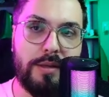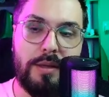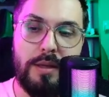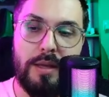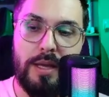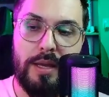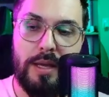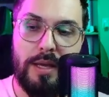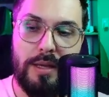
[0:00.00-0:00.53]

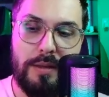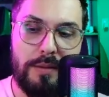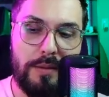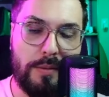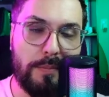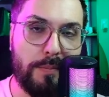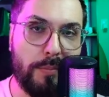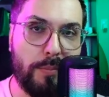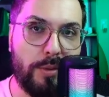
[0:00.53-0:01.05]
And I
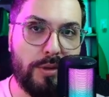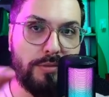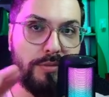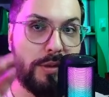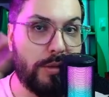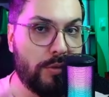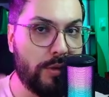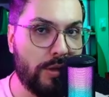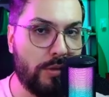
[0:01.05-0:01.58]

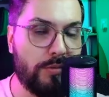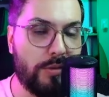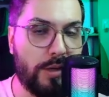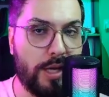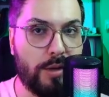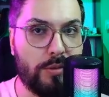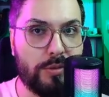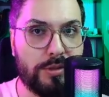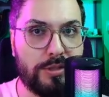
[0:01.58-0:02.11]
briefly went over
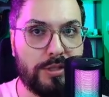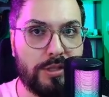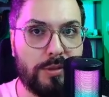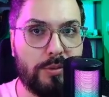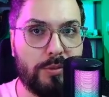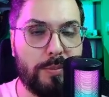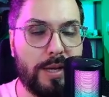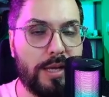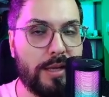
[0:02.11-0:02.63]
how we set up
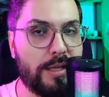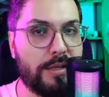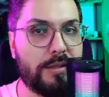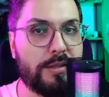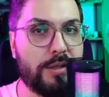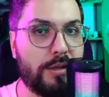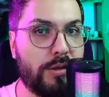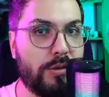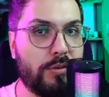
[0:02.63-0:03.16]
a backend
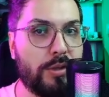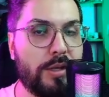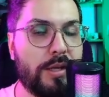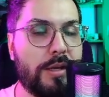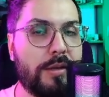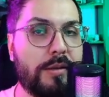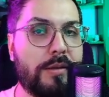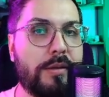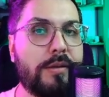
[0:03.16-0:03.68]
there, okay?
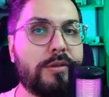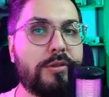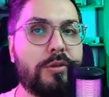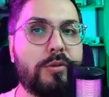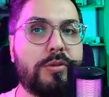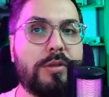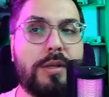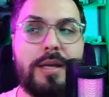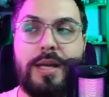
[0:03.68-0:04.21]
So
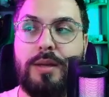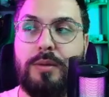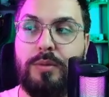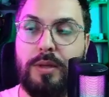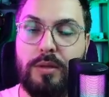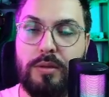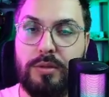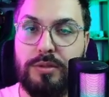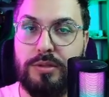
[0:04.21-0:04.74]
today we are
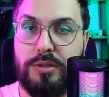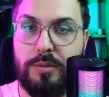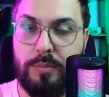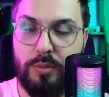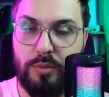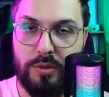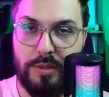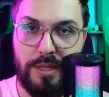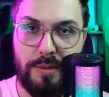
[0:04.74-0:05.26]
going to
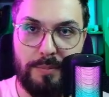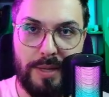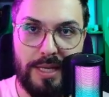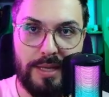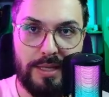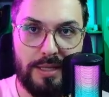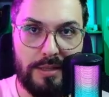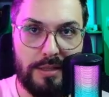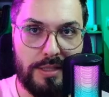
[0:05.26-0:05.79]
deploy that
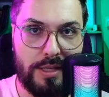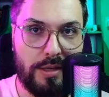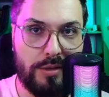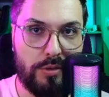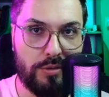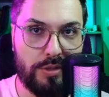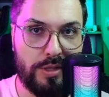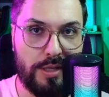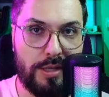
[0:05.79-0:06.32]
backend there,
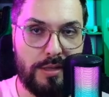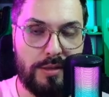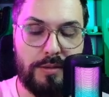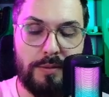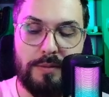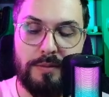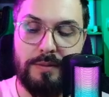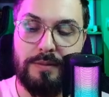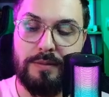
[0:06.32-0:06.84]
okay?
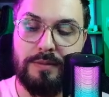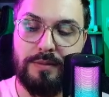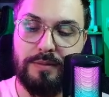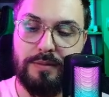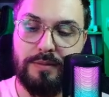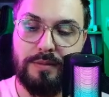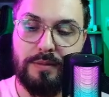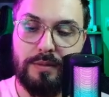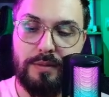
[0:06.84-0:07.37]

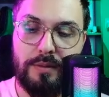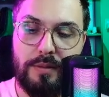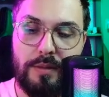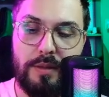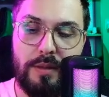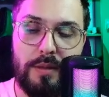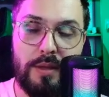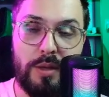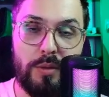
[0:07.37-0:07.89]

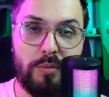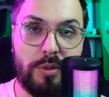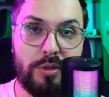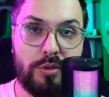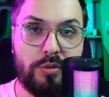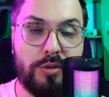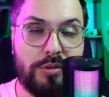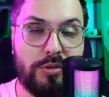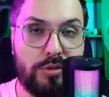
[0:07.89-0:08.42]
And we are
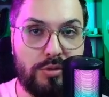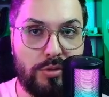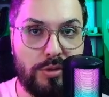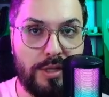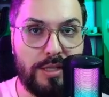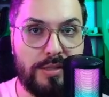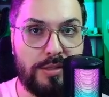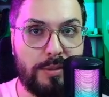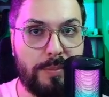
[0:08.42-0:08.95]
going to
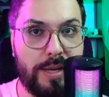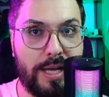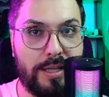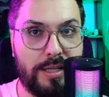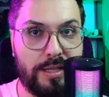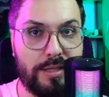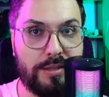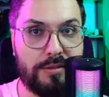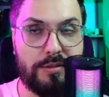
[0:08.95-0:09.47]
create the
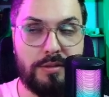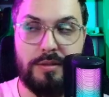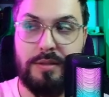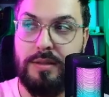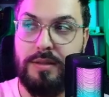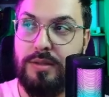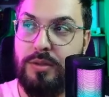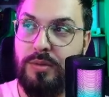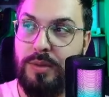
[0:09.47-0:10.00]
backend
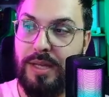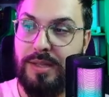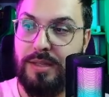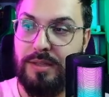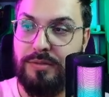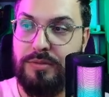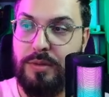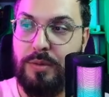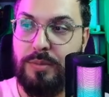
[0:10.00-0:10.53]
directly
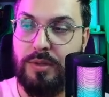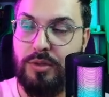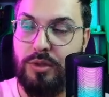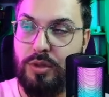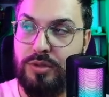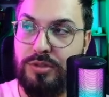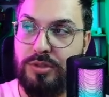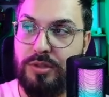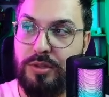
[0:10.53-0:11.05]
from the
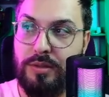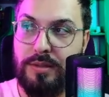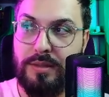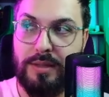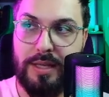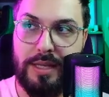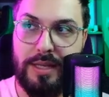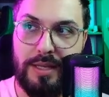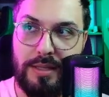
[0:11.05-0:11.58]
cursor
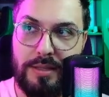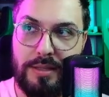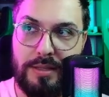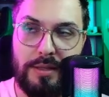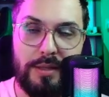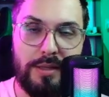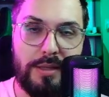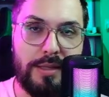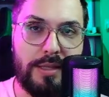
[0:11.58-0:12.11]
and
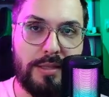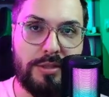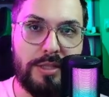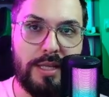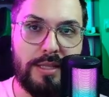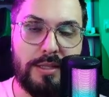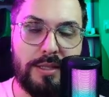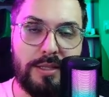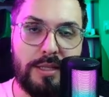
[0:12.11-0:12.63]

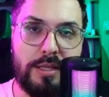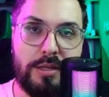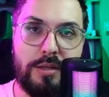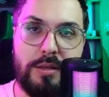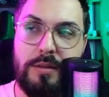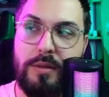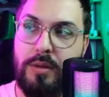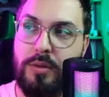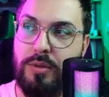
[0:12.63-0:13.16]
inject it
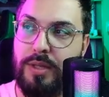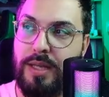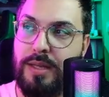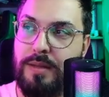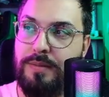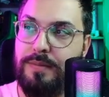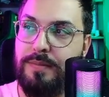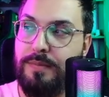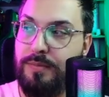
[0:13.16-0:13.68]
here, okay?
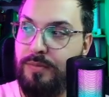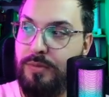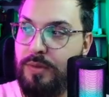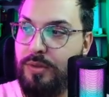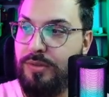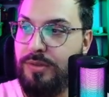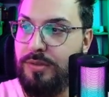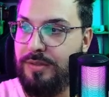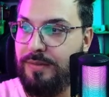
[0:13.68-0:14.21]

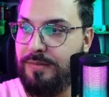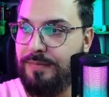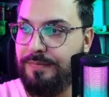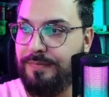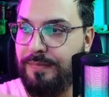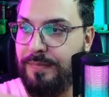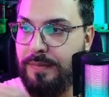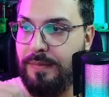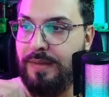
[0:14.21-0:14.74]
First,
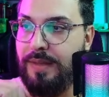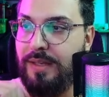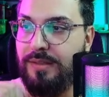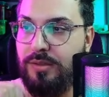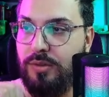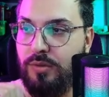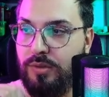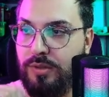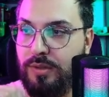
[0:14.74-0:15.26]
let's
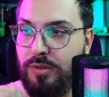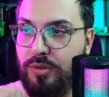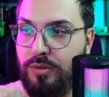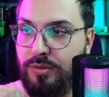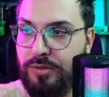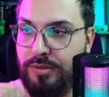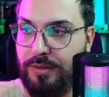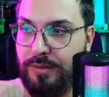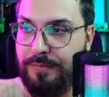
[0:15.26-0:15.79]
go to the
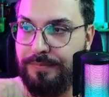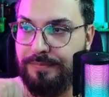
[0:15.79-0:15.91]
cursor.